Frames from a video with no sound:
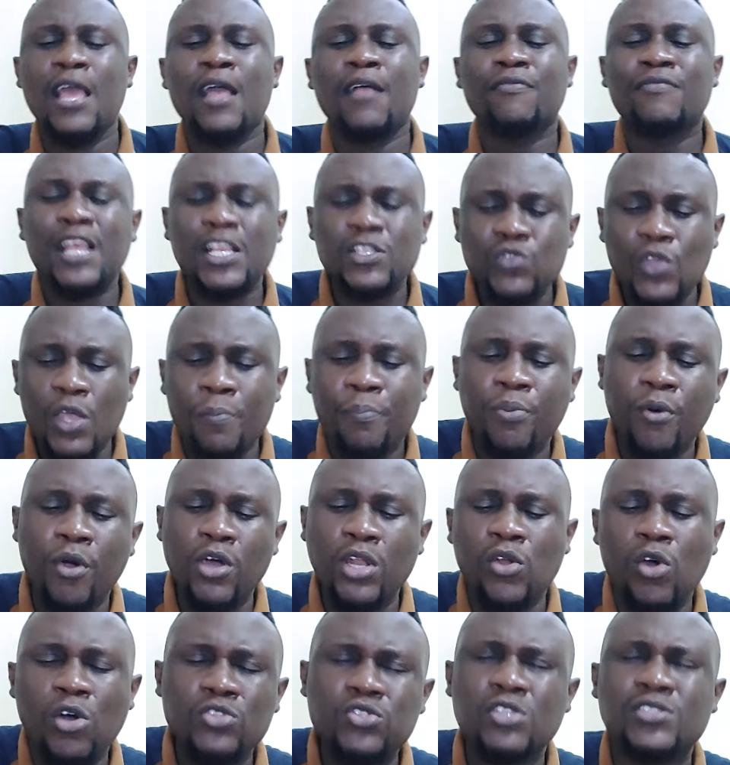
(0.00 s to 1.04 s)
That's why Paul
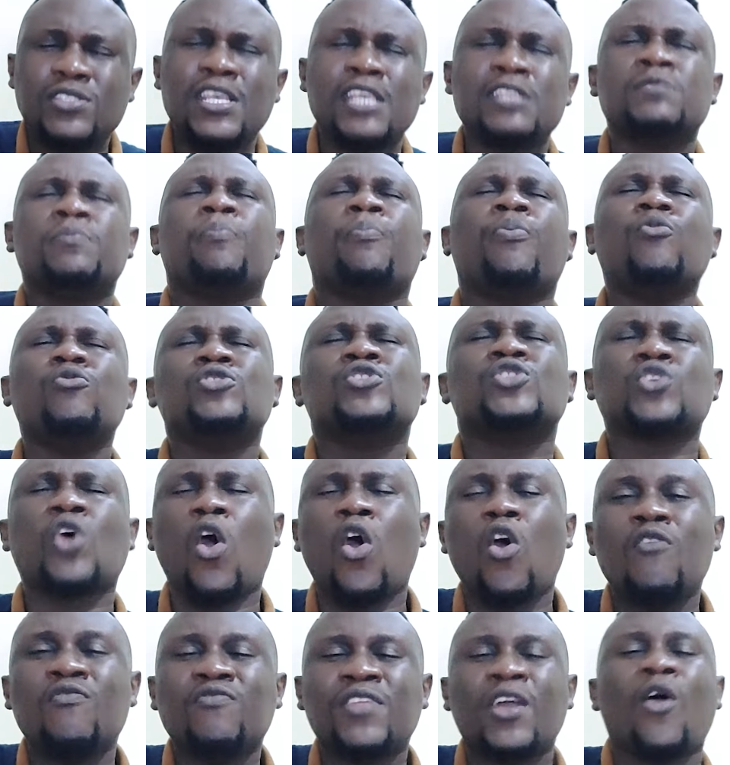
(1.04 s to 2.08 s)
also says, put
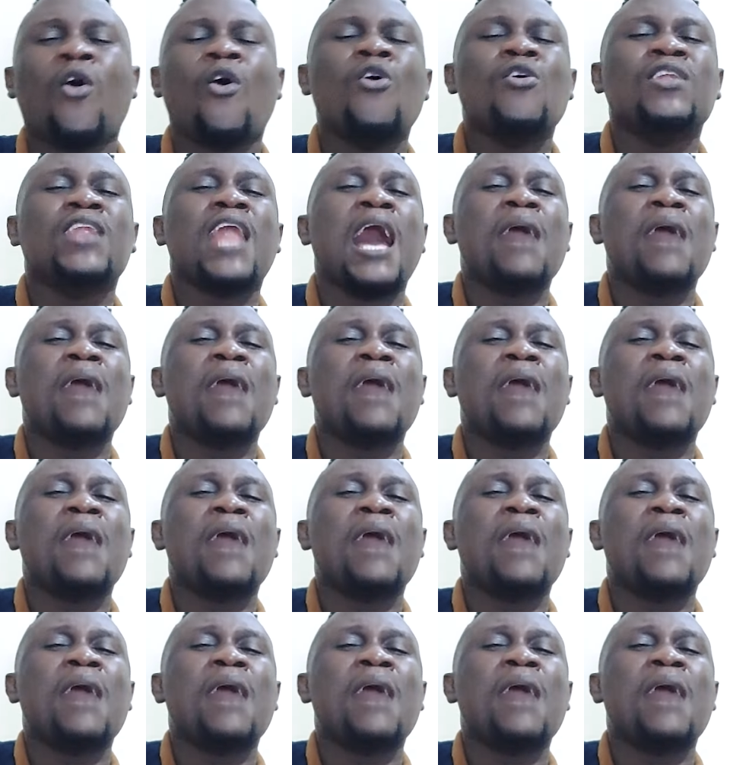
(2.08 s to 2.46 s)
on the whole